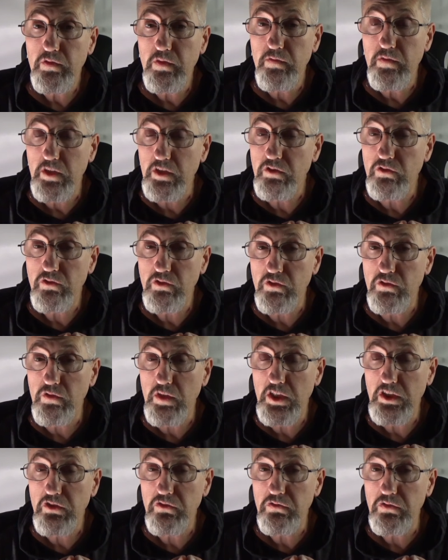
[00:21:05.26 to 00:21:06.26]
of
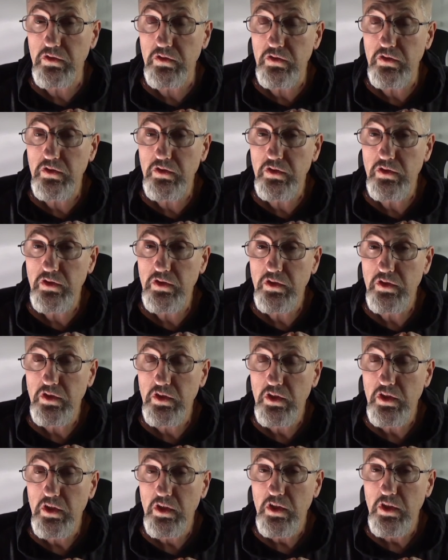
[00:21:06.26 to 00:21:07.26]
extraterrestrials,
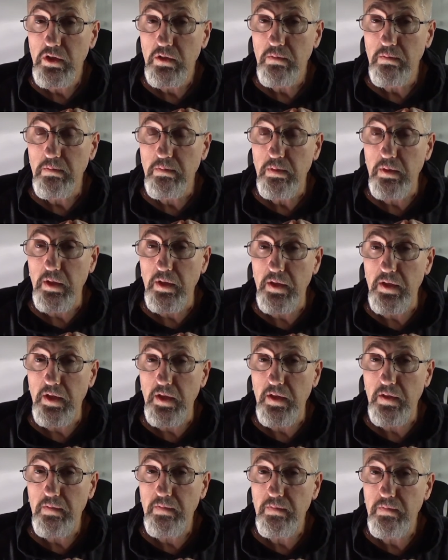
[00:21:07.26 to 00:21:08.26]
but
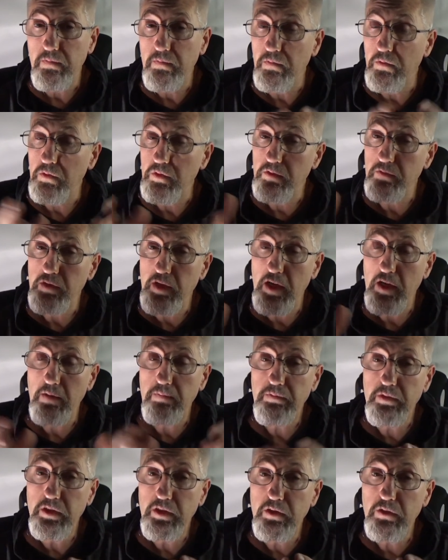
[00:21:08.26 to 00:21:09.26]
we'll leave that up
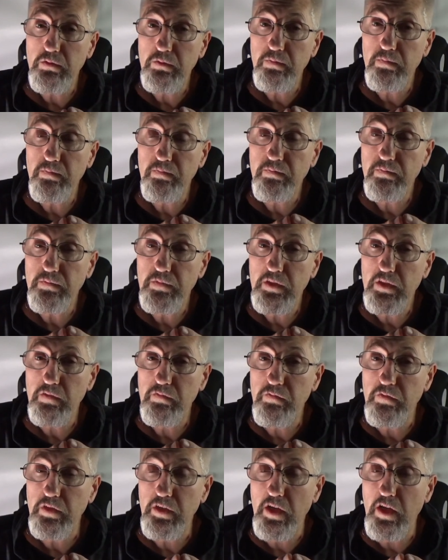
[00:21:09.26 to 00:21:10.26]
to you. And
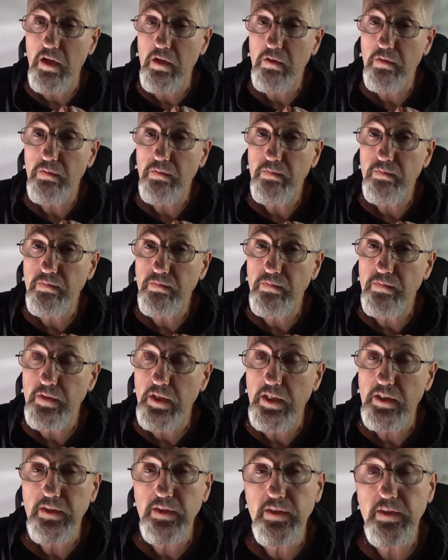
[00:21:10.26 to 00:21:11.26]
for now,
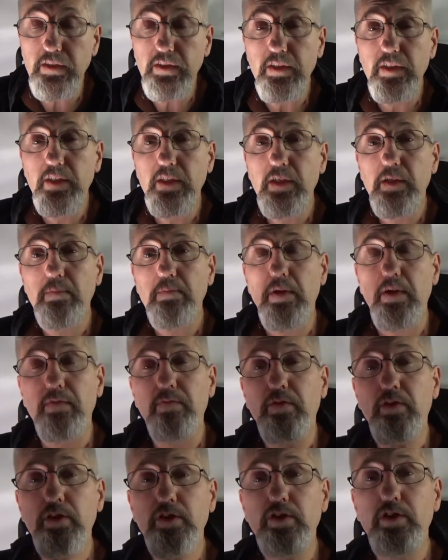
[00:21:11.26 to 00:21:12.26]
that's my
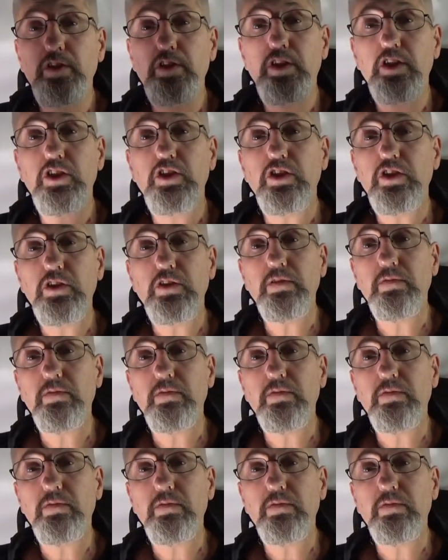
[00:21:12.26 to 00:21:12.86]
first edition